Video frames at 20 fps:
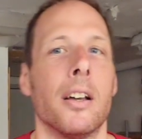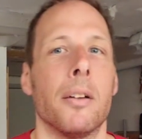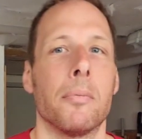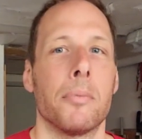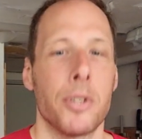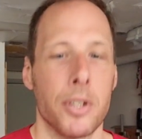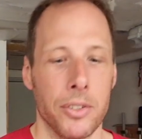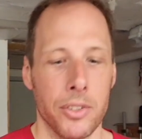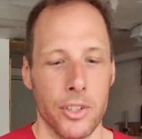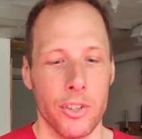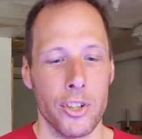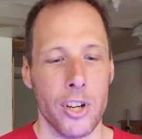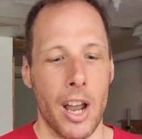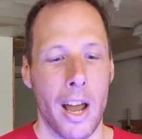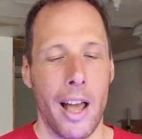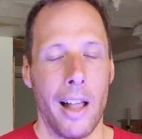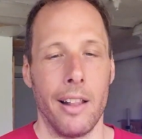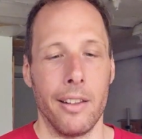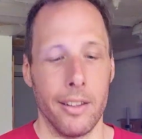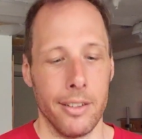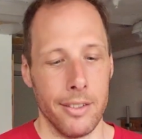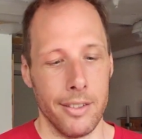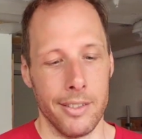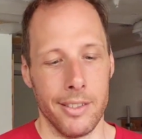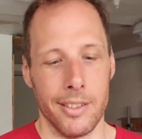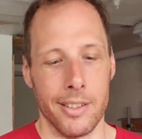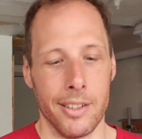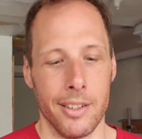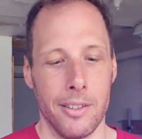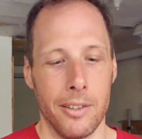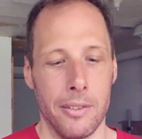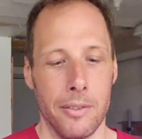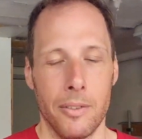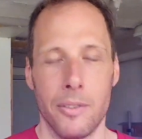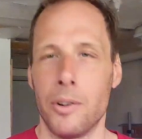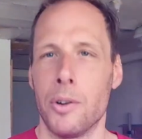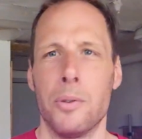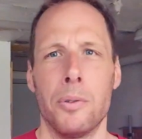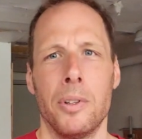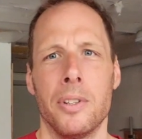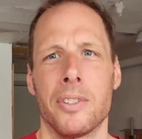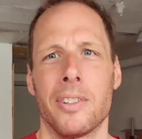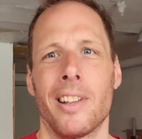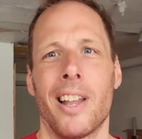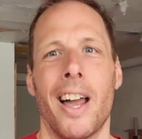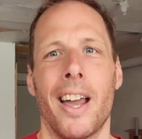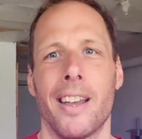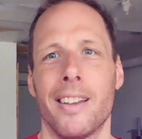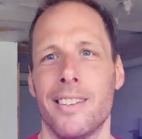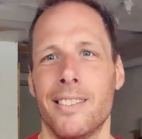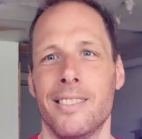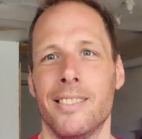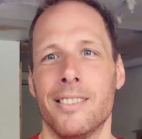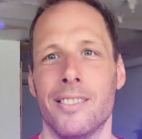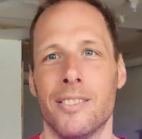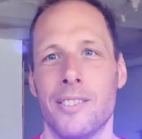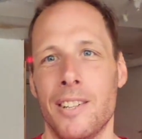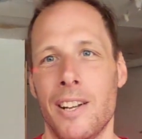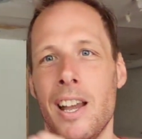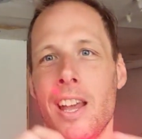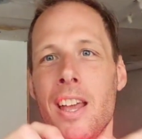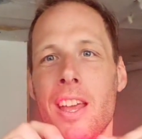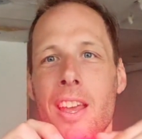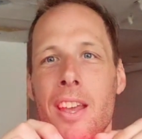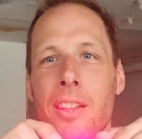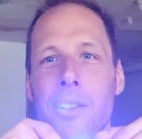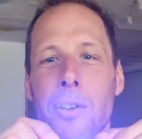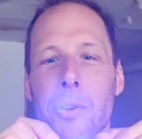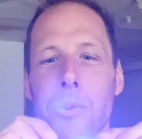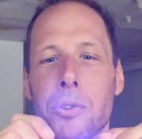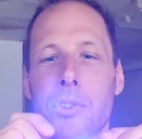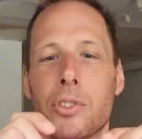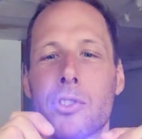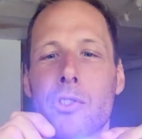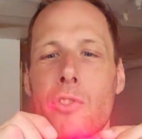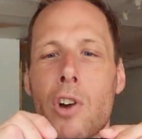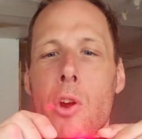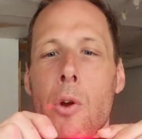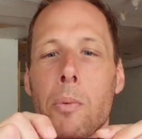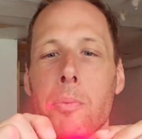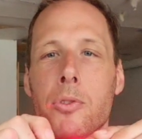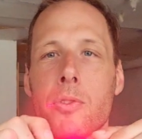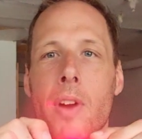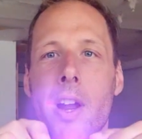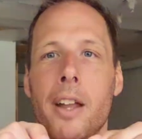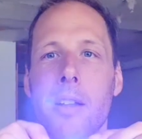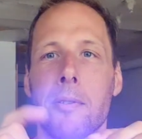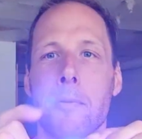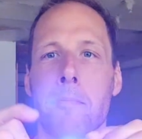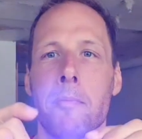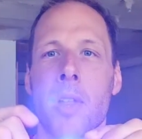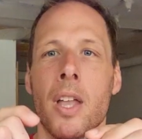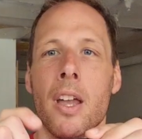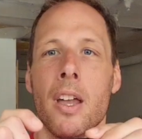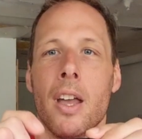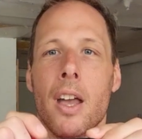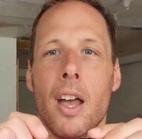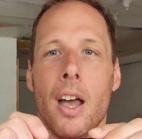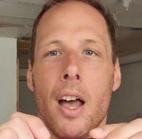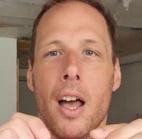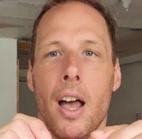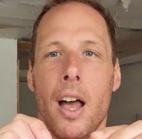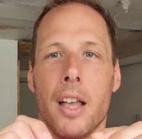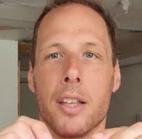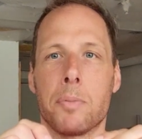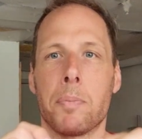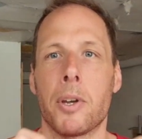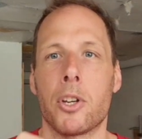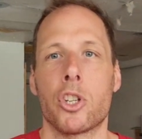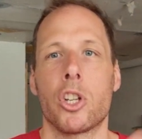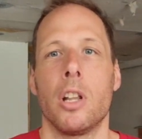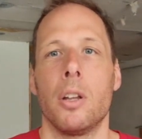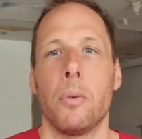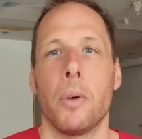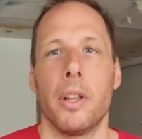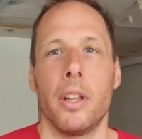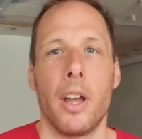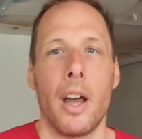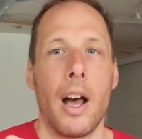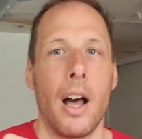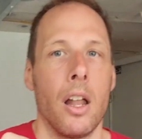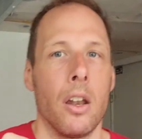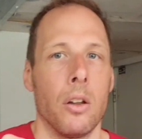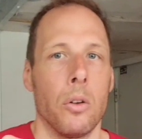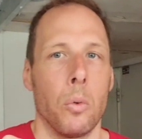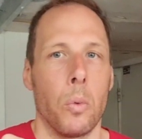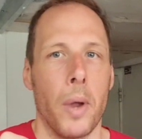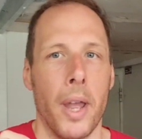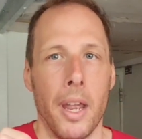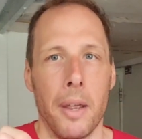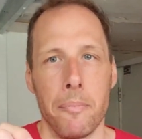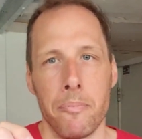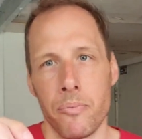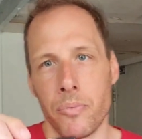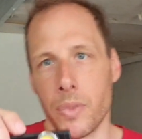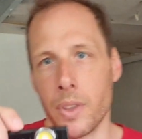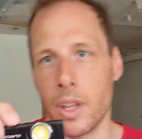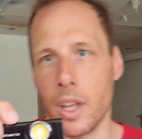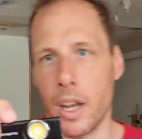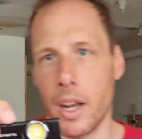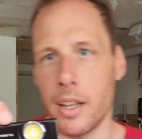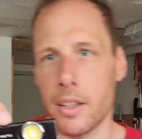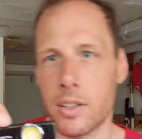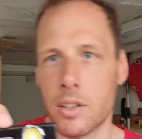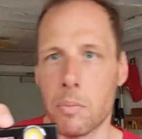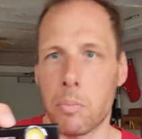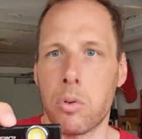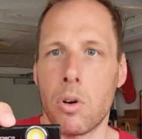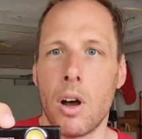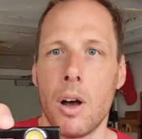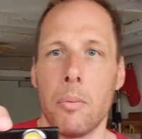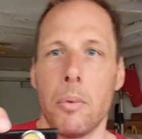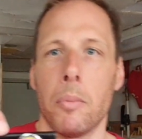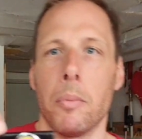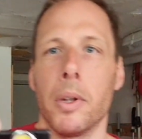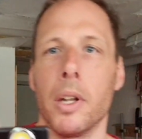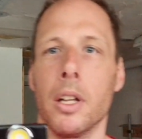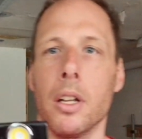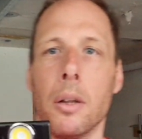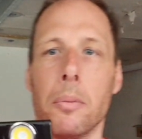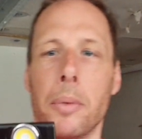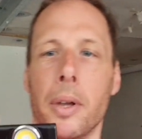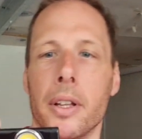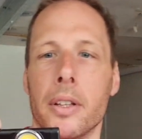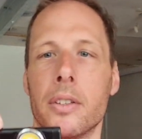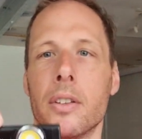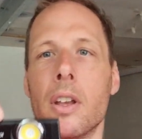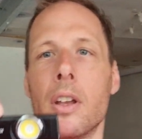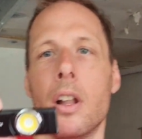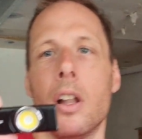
I'm just a child, so who doesn't like those strobes, right? Especially when they're out of the way. Now that's the problem a little bit.